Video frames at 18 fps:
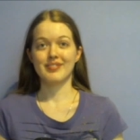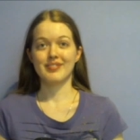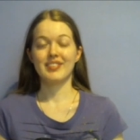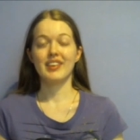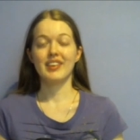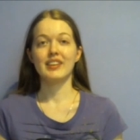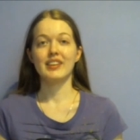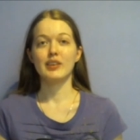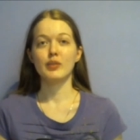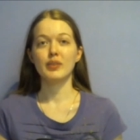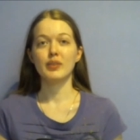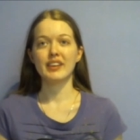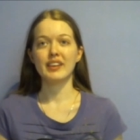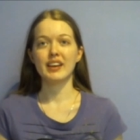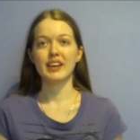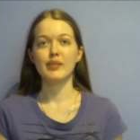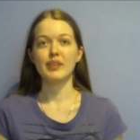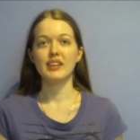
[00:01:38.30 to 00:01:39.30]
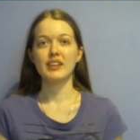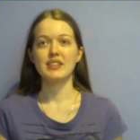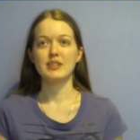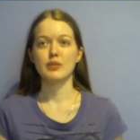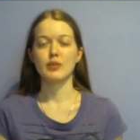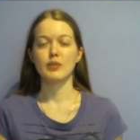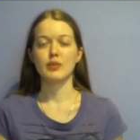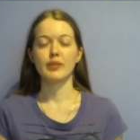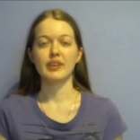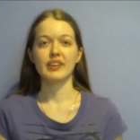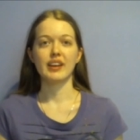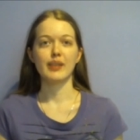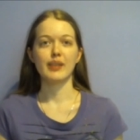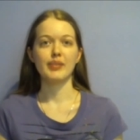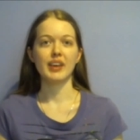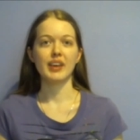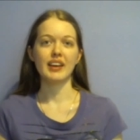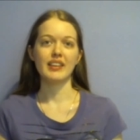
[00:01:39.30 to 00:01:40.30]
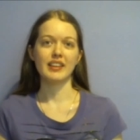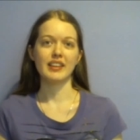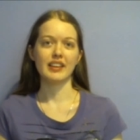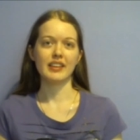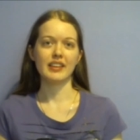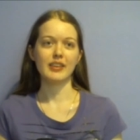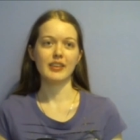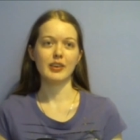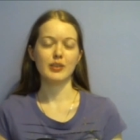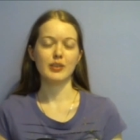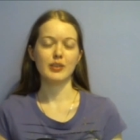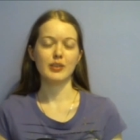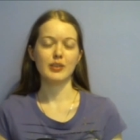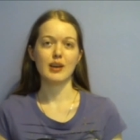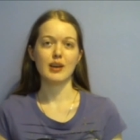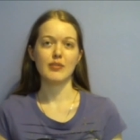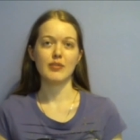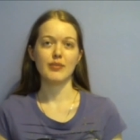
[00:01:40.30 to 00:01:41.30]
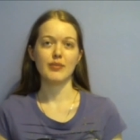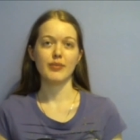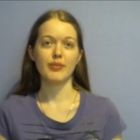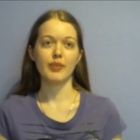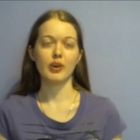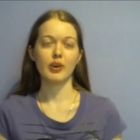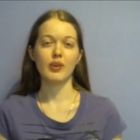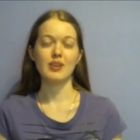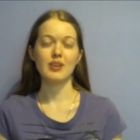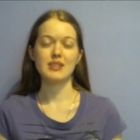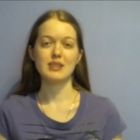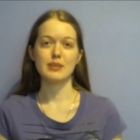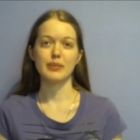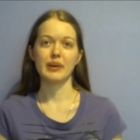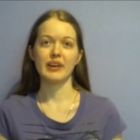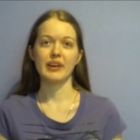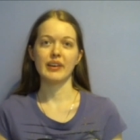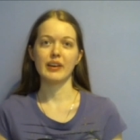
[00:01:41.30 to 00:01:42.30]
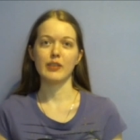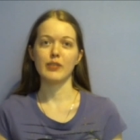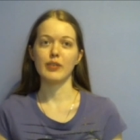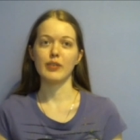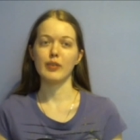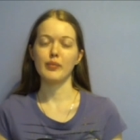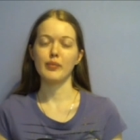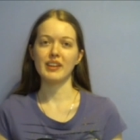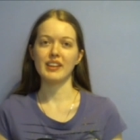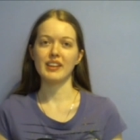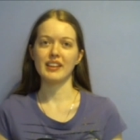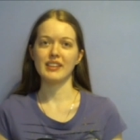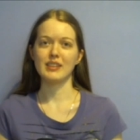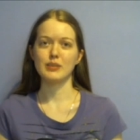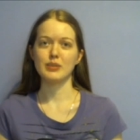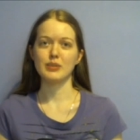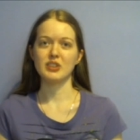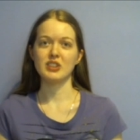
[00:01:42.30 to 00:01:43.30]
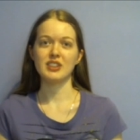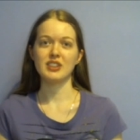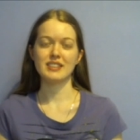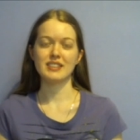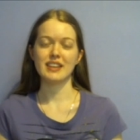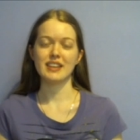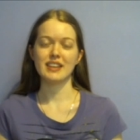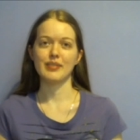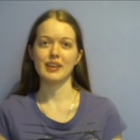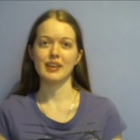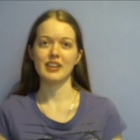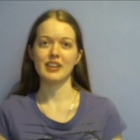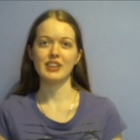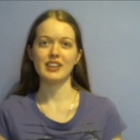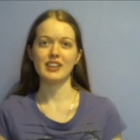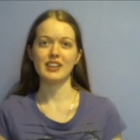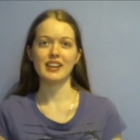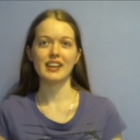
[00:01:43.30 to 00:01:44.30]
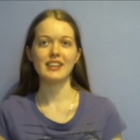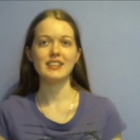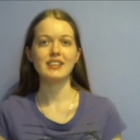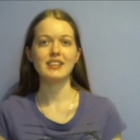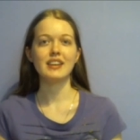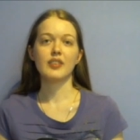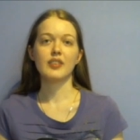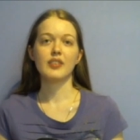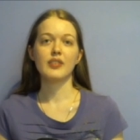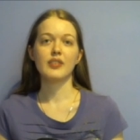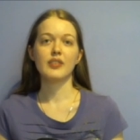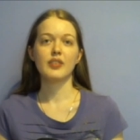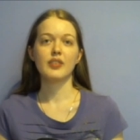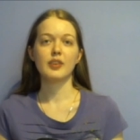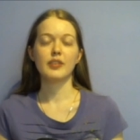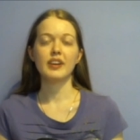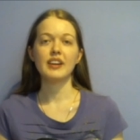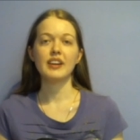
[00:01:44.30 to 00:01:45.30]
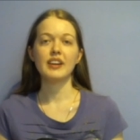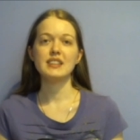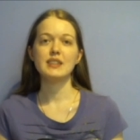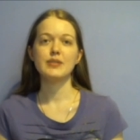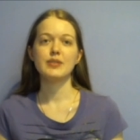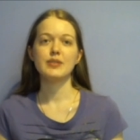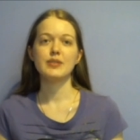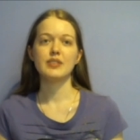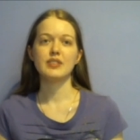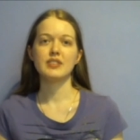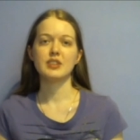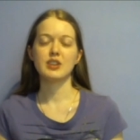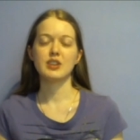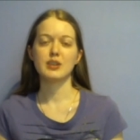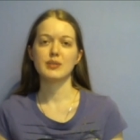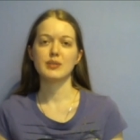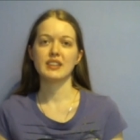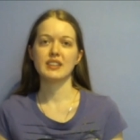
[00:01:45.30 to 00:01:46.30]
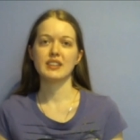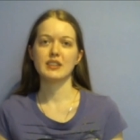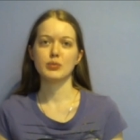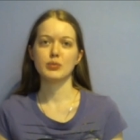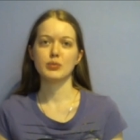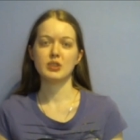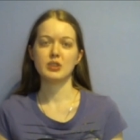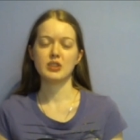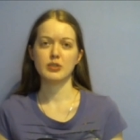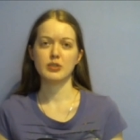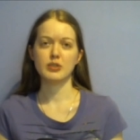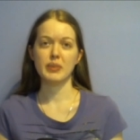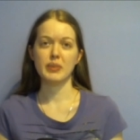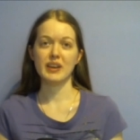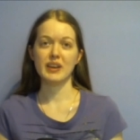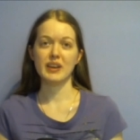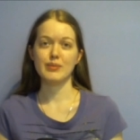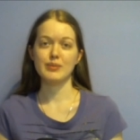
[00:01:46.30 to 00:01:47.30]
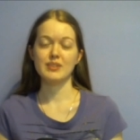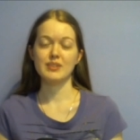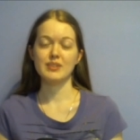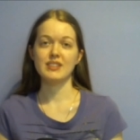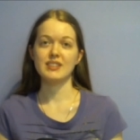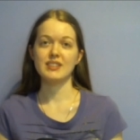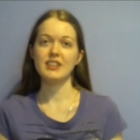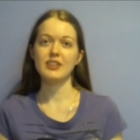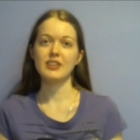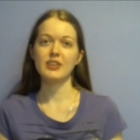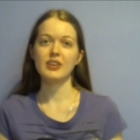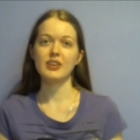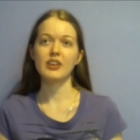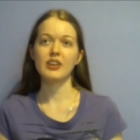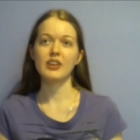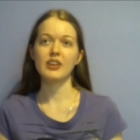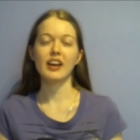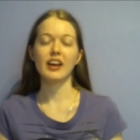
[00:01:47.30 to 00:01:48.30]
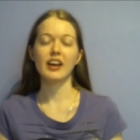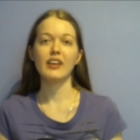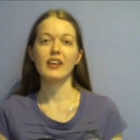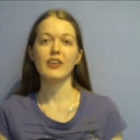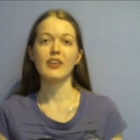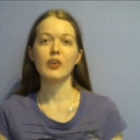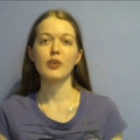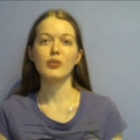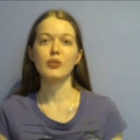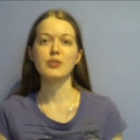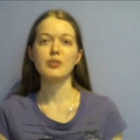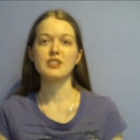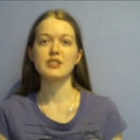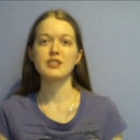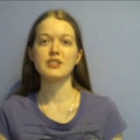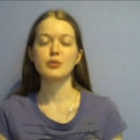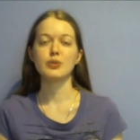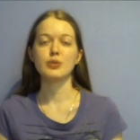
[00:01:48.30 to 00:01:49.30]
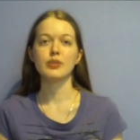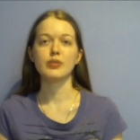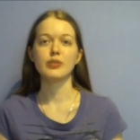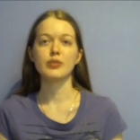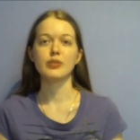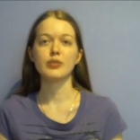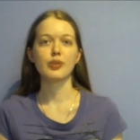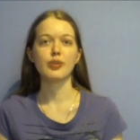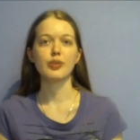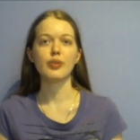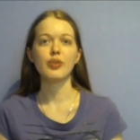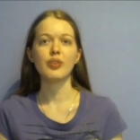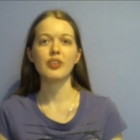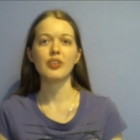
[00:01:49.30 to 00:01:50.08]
Until one day he meets a woman named Kaylin who has come from across the barrier from the Midlands, which does have magic in it. Through various different circumstances, Richard becomes the Seeker and owns the Sword of Truth,